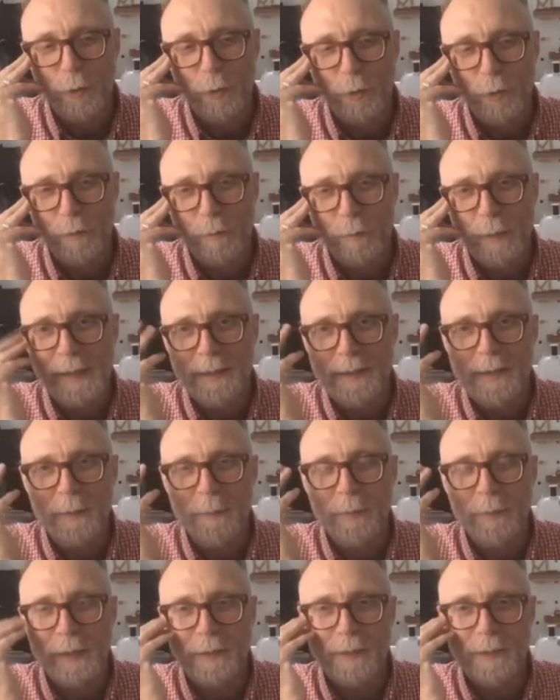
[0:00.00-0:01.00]
could mean
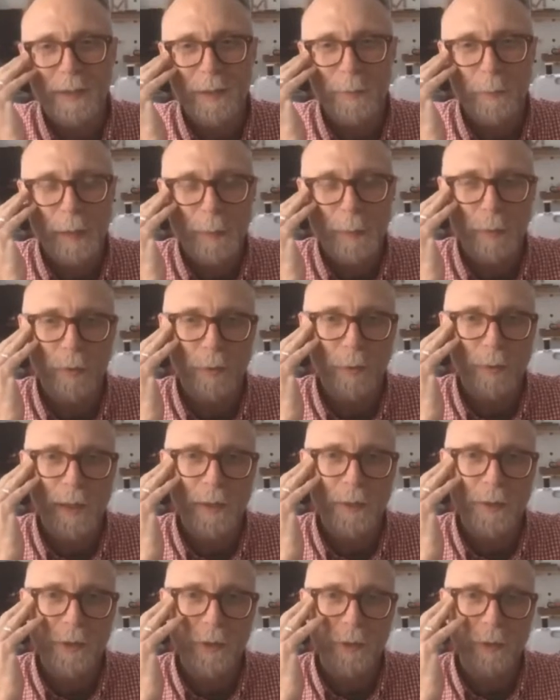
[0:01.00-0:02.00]
something to the people
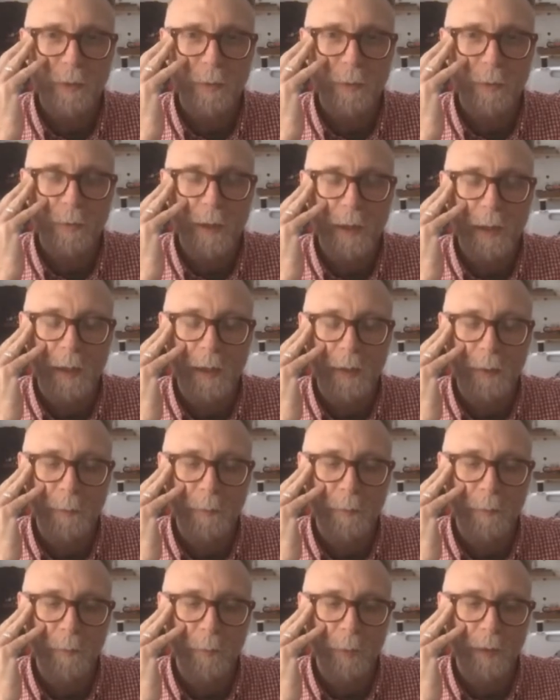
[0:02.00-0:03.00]
around you,
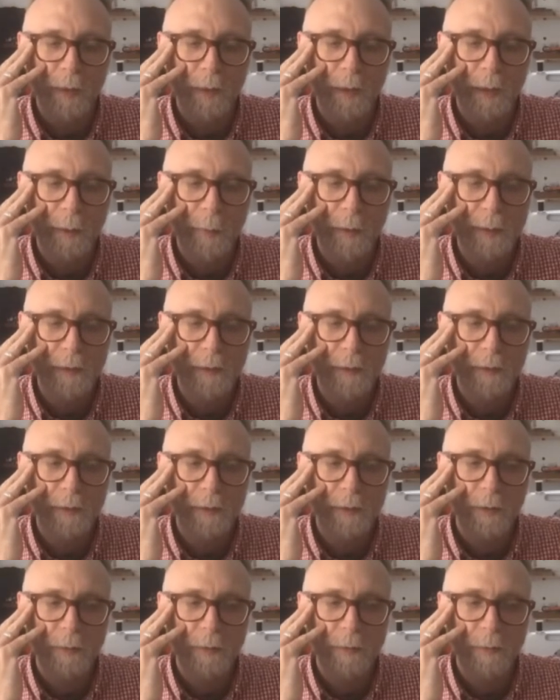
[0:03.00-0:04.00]
whether they be, you
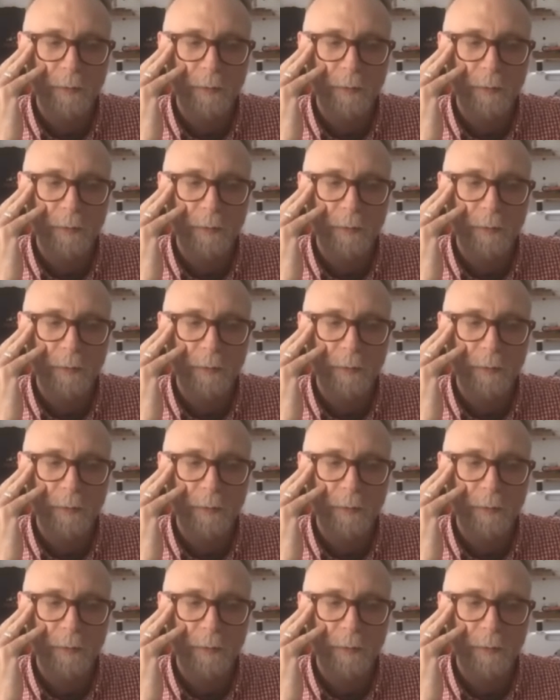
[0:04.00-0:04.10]
know,